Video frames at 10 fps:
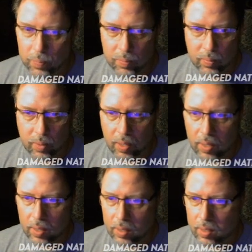and
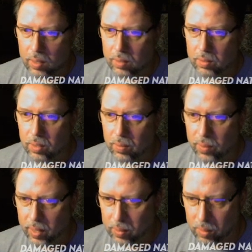see if that's
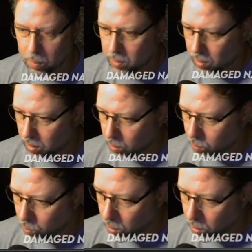something that will